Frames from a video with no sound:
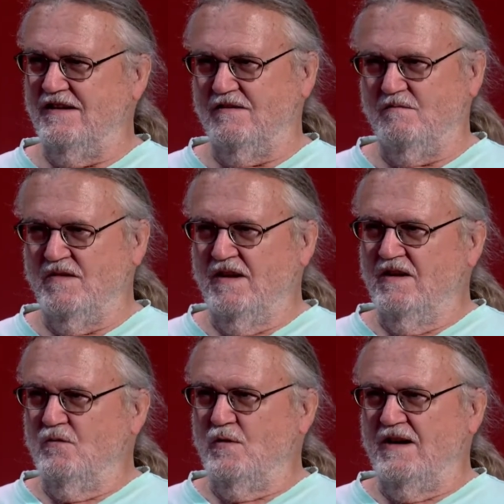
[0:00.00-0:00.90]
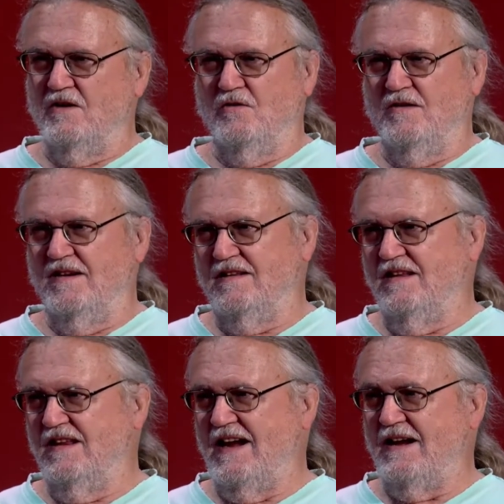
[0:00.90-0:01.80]
And we know that
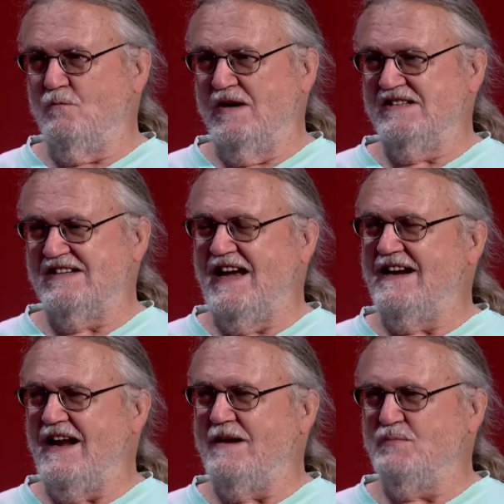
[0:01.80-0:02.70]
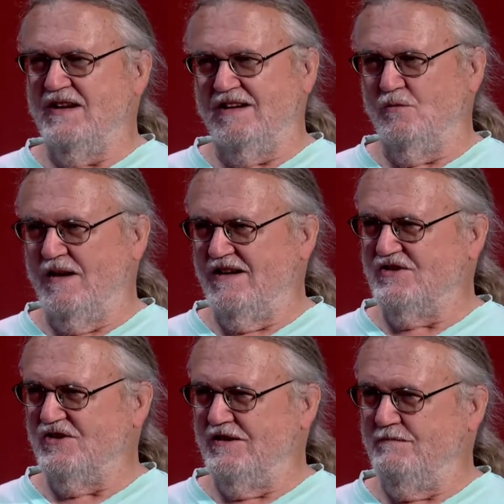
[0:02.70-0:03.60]
that was not happening the way it
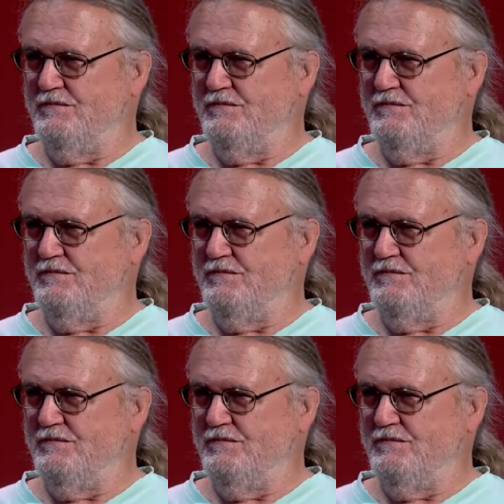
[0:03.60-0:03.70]
should.